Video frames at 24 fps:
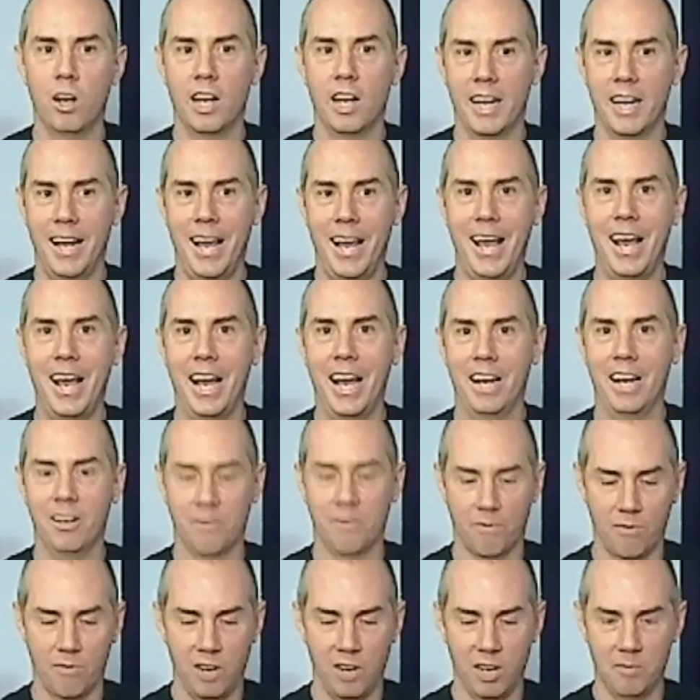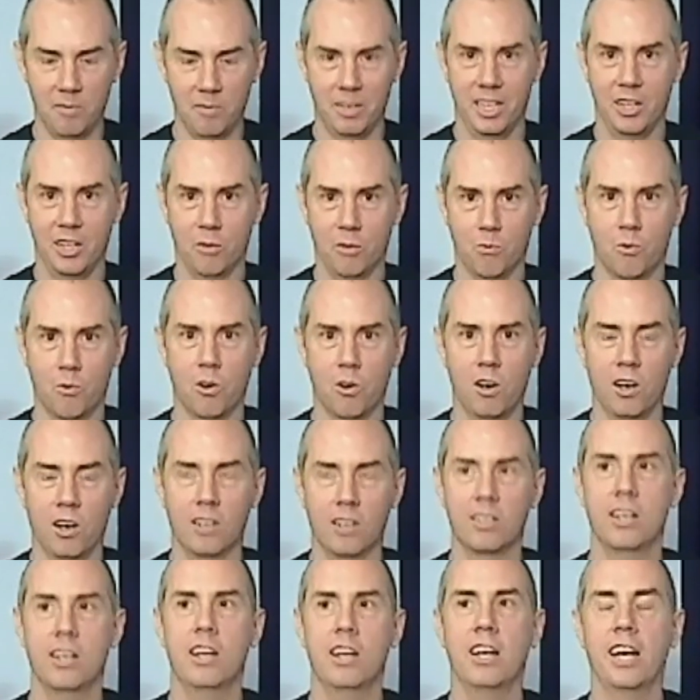had in front of me that works,
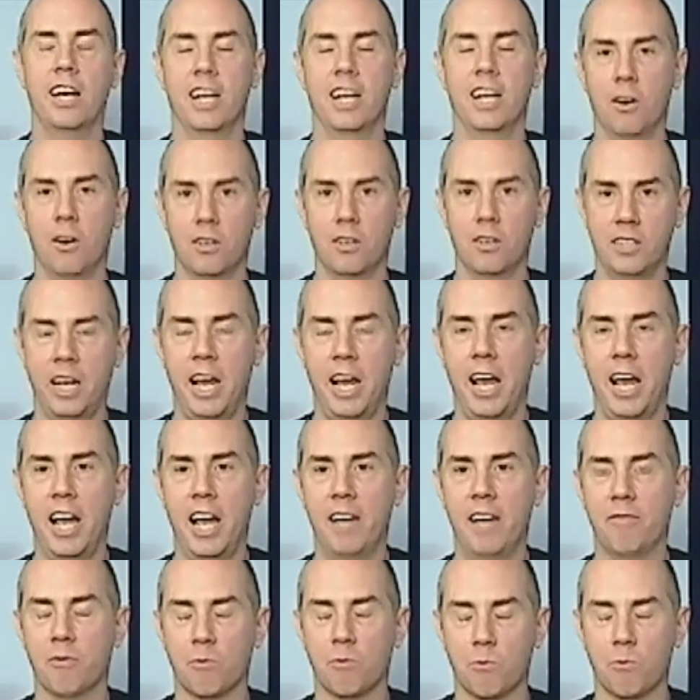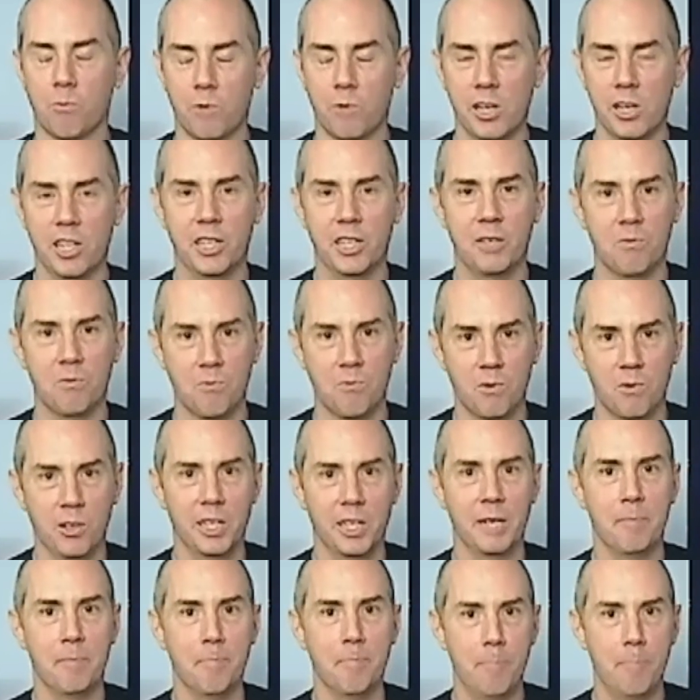and I was half really, really
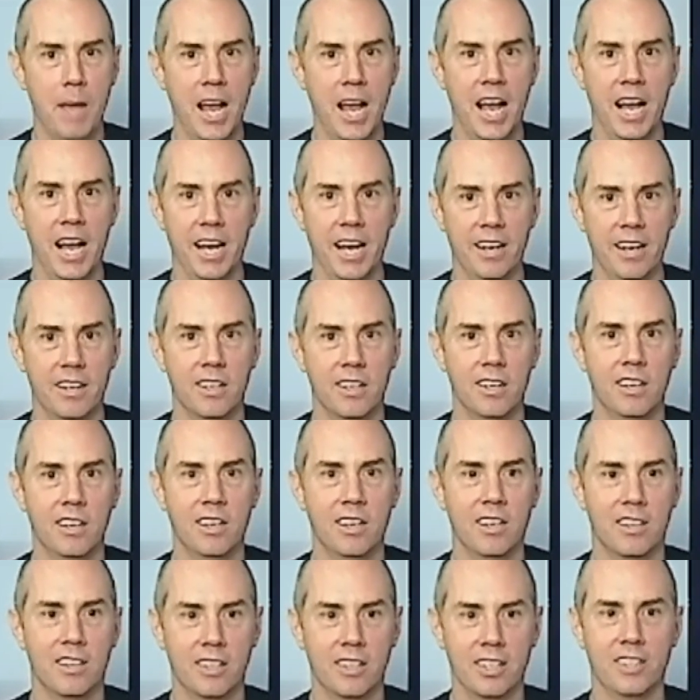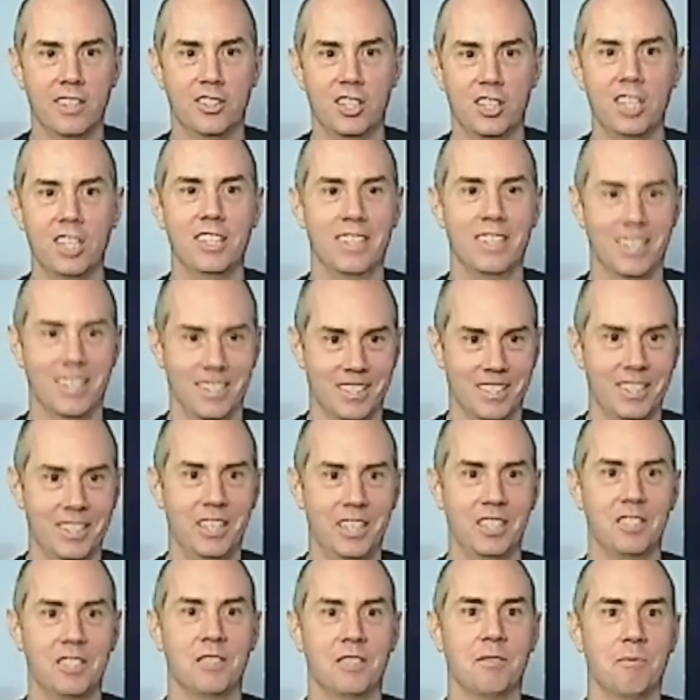mad that it didn't
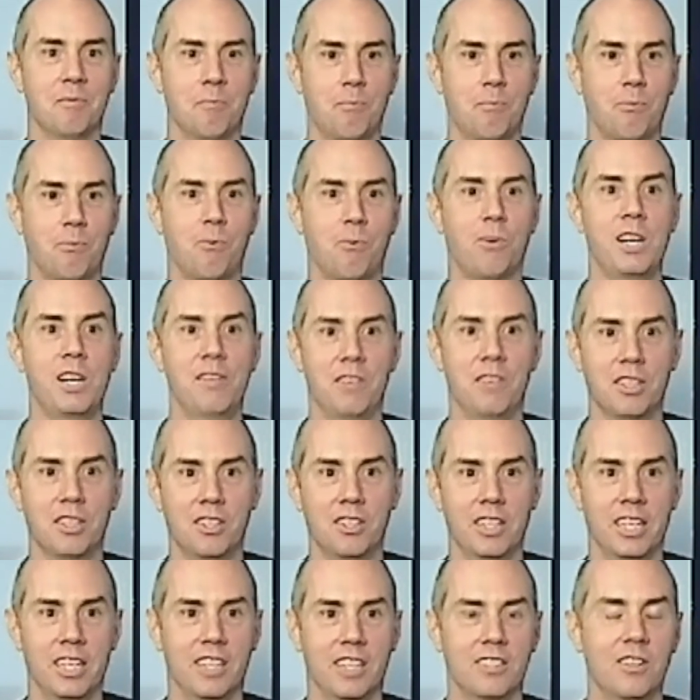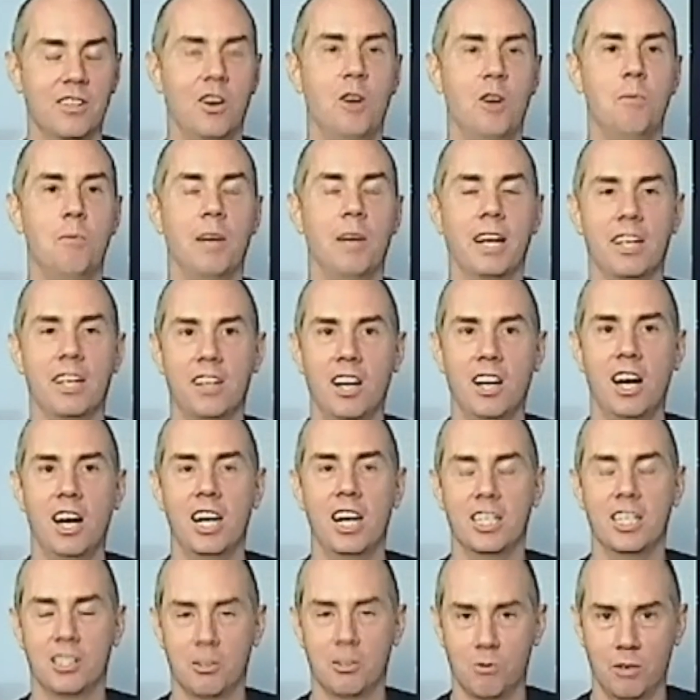exist previously, because oh my gosh,
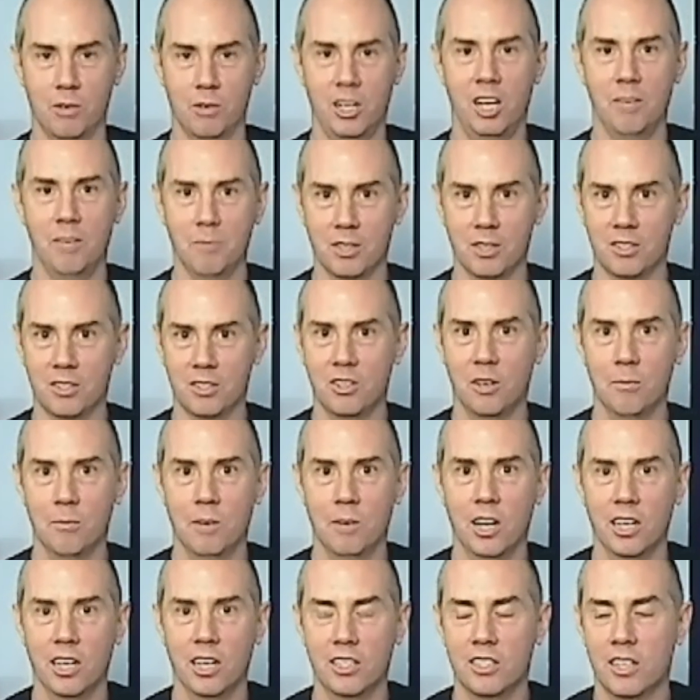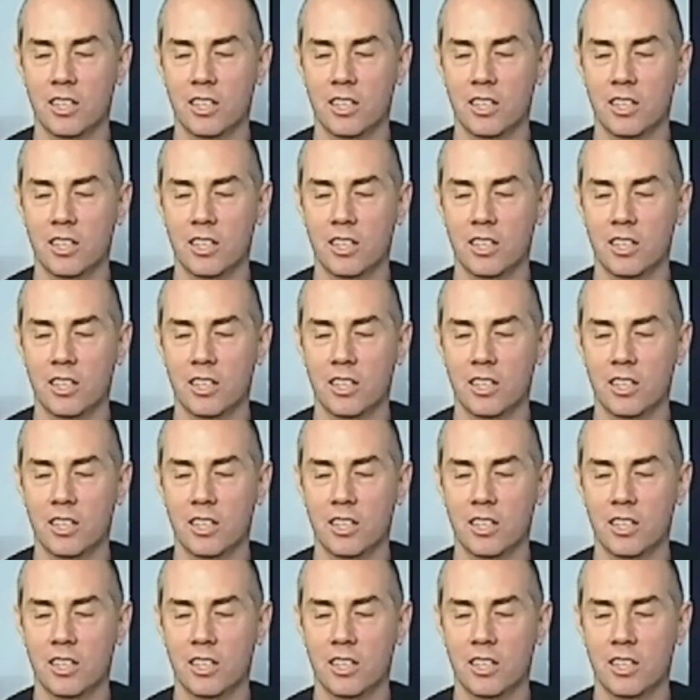this would help me so much.